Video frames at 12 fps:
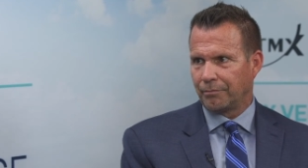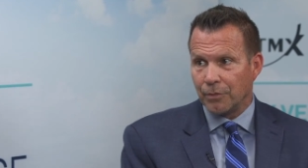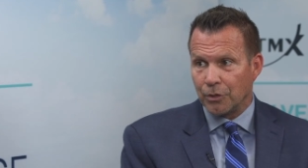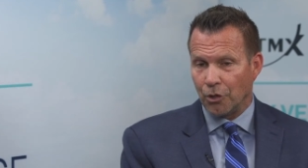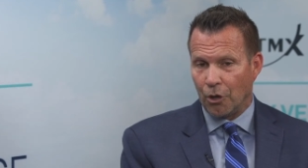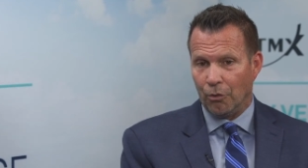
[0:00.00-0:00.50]

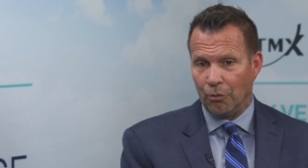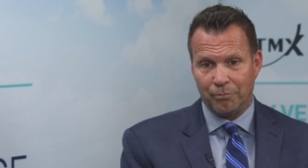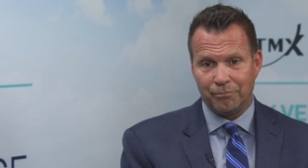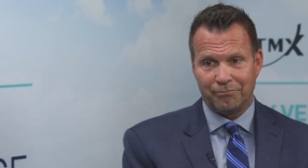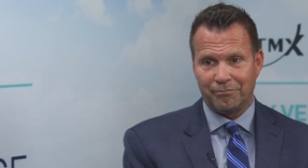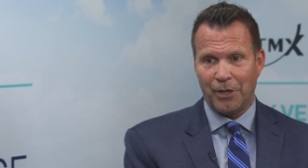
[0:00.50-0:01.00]
So,
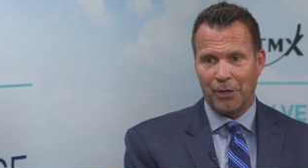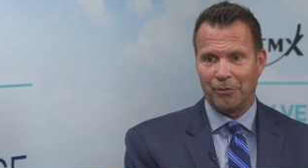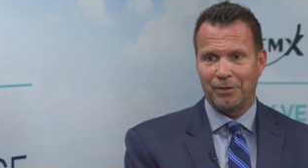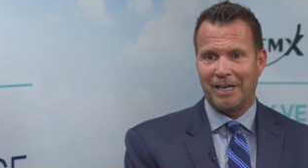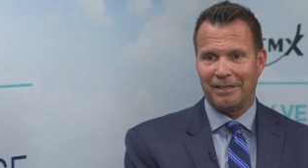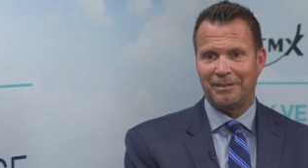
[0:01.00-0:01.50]

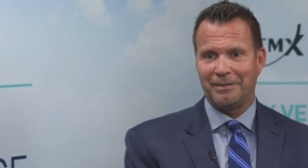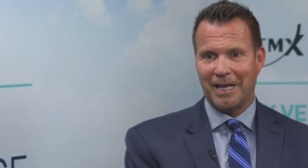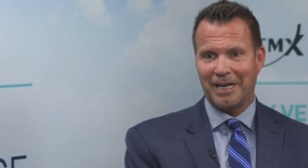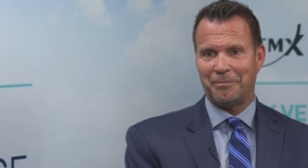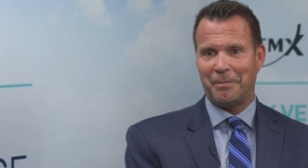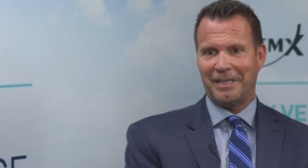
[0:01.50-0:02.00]

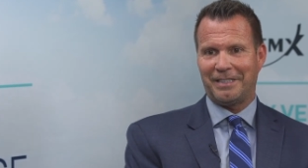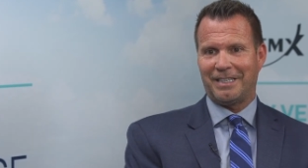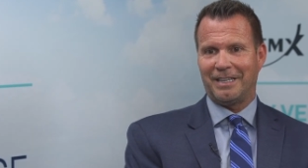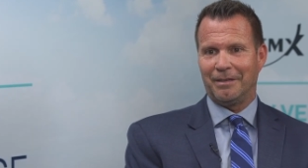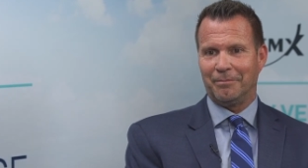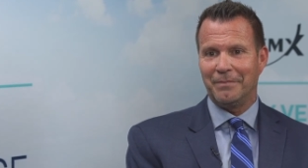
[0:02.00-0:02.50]
that
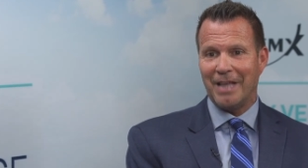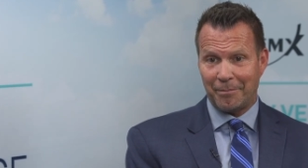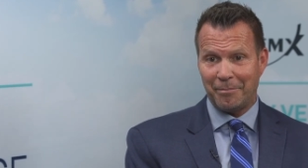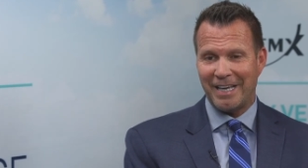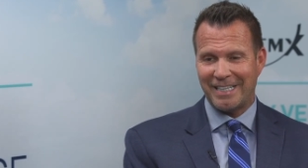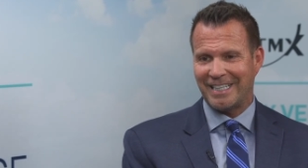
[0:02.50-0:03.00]

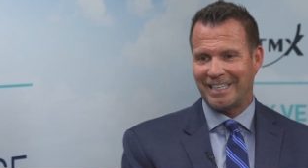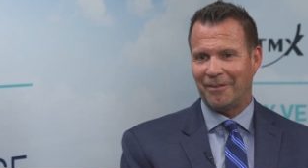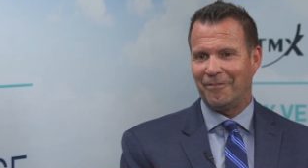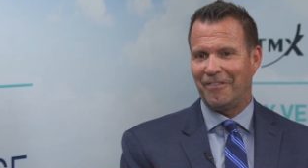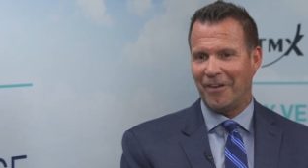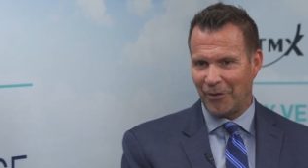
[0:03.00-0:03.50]
makes it a
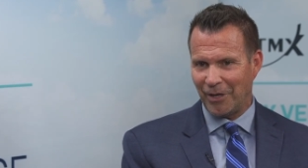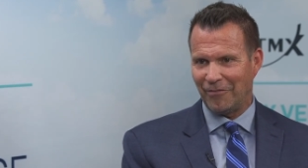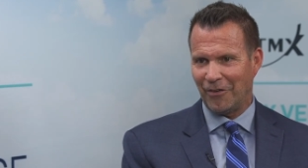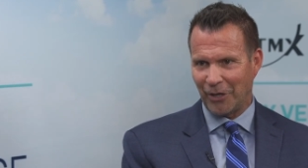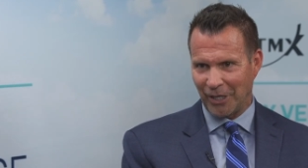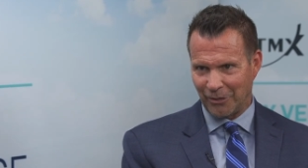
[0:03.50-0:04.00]
very,
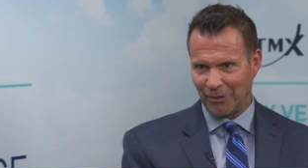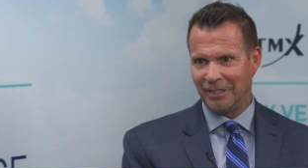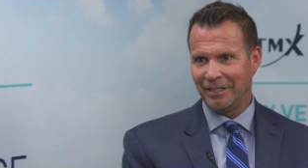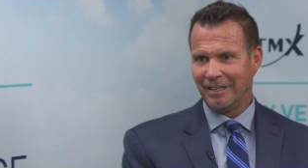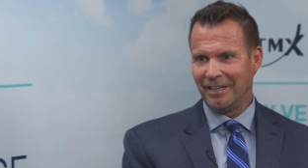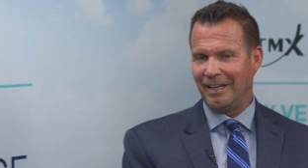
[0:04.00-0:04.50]
very good
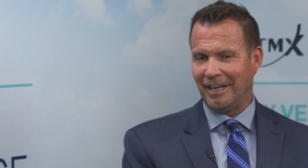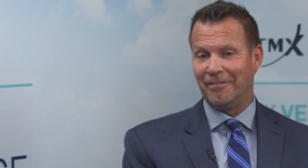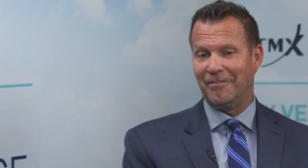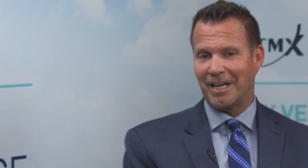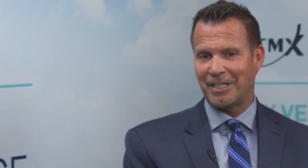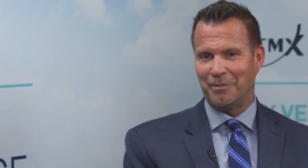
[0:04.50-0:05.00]

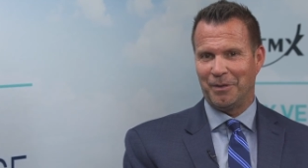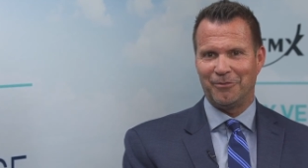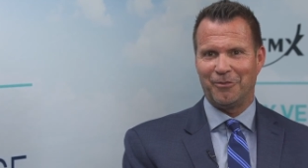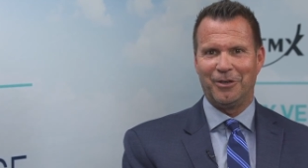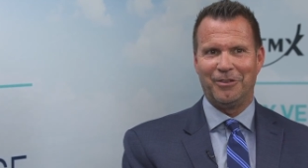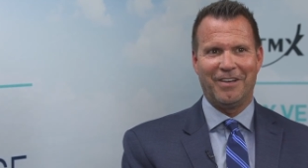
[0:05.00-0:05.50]

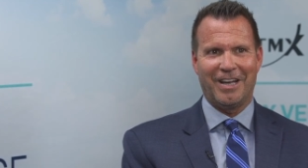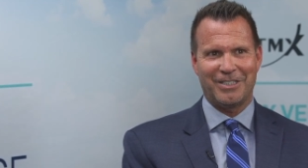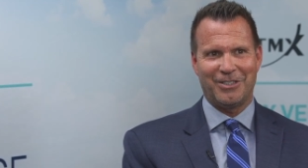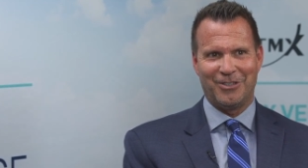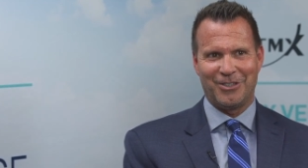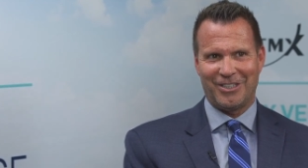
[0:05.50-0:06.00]
investment for
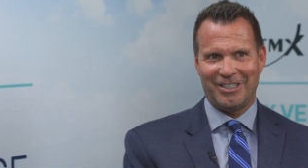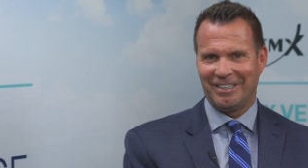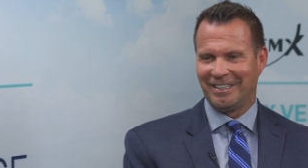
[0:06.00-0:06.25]
investors.